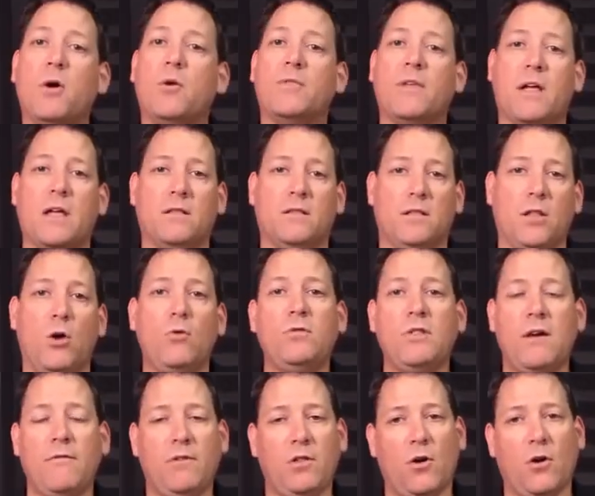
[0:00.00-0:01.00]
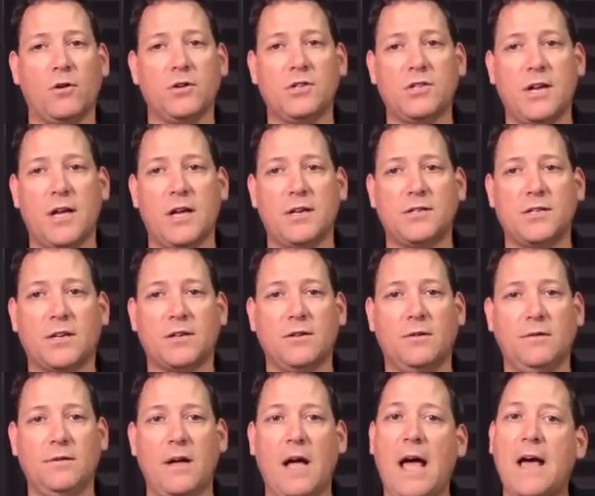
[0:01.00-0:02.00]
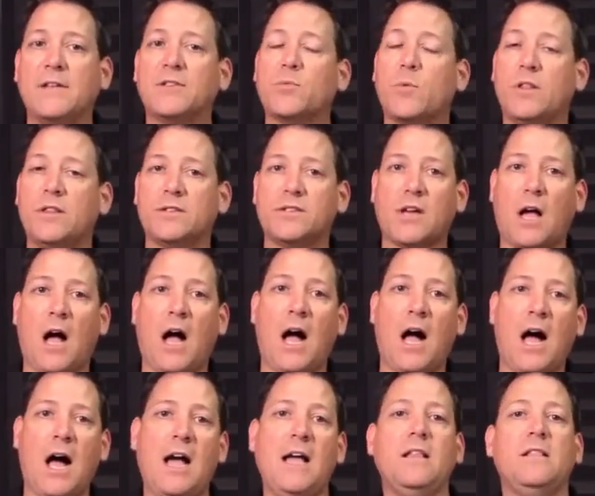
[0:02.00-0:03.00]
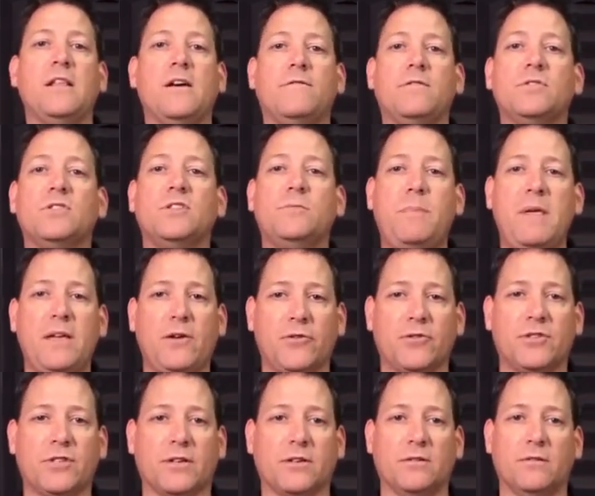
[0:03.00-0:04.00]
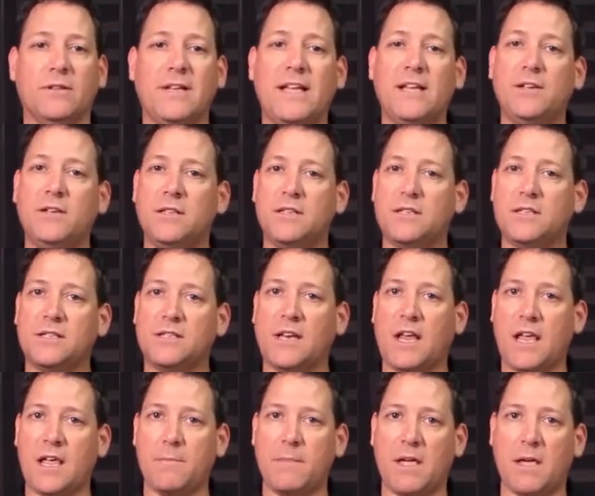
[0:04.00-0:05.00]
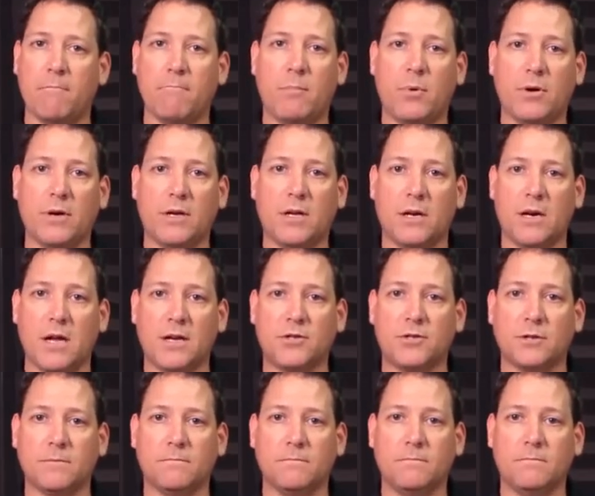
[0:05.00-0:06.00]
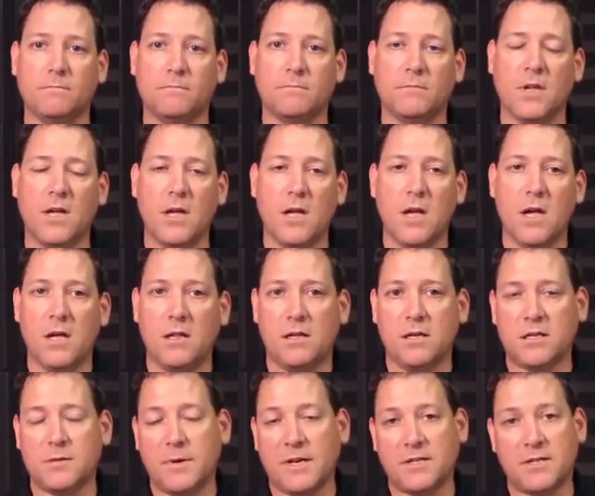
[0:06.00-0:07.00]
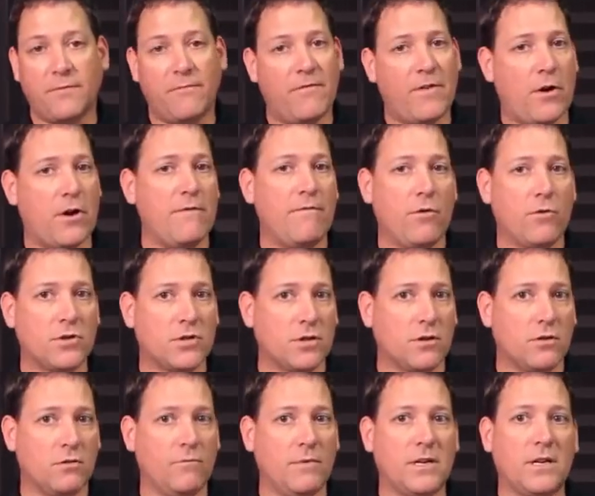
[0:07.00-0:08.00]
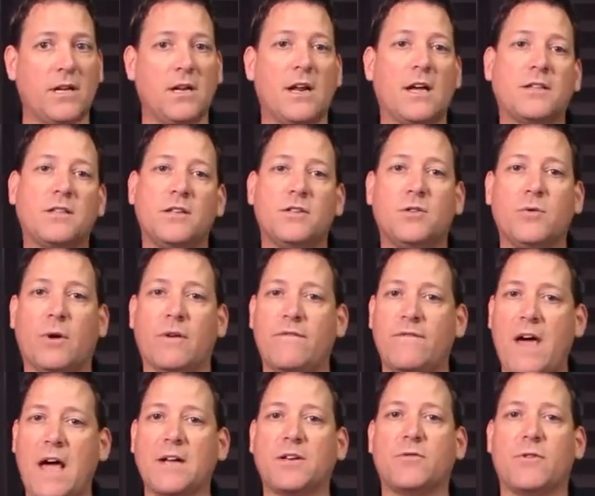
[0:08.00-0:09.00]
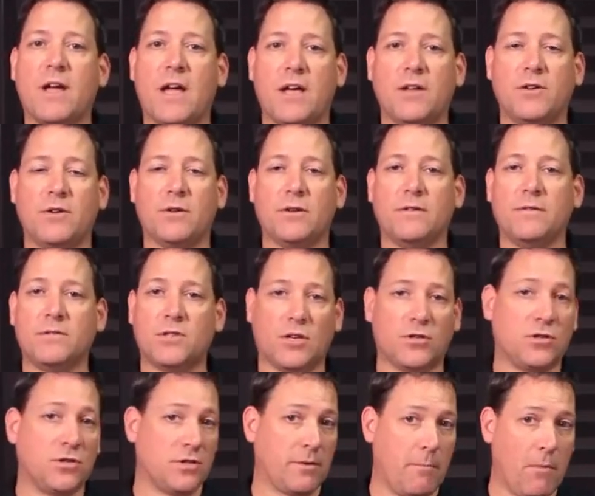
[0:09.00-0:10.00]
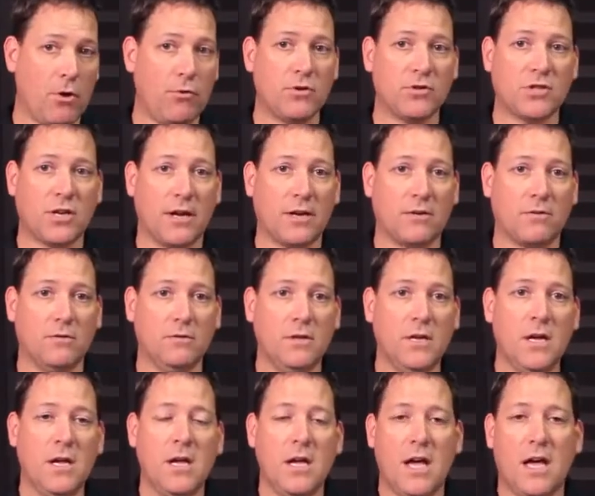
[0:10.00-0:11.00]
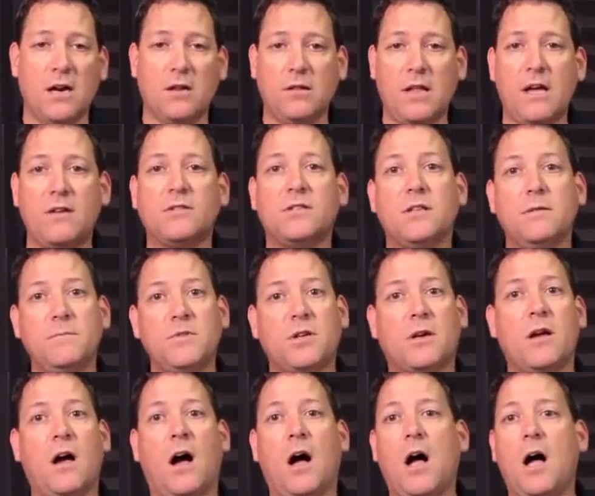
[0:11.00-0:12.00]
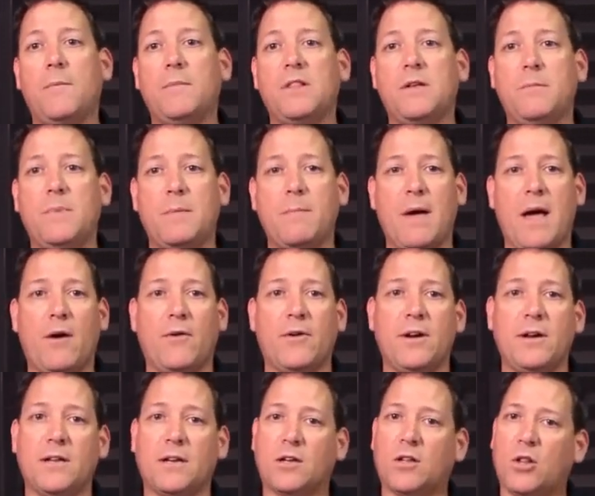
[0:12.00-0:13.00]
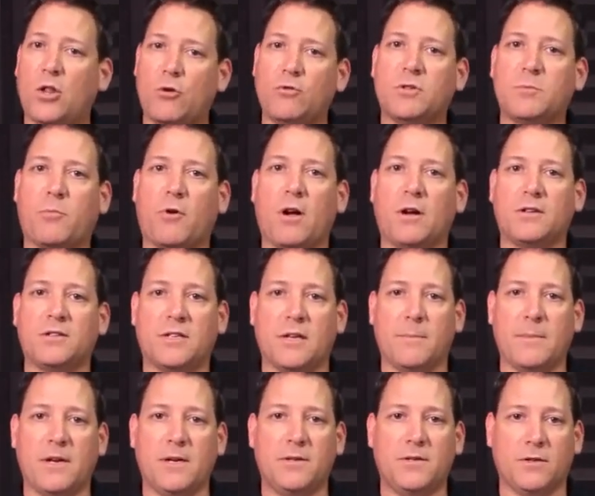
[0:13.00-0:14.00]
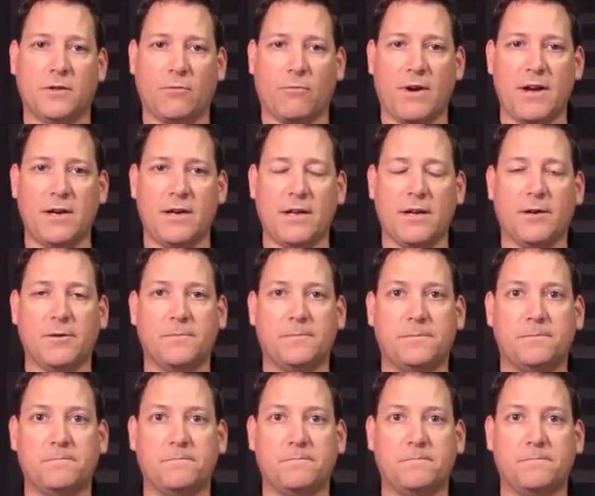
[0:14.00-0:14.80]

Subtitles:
both a low-level RCA signal as well as a high-level speaker signal into the same input connection. This makes them very versatile when connecting to a factory head unit such as a motorcycle and allows them to commonly be mounted in close proximity to the radio.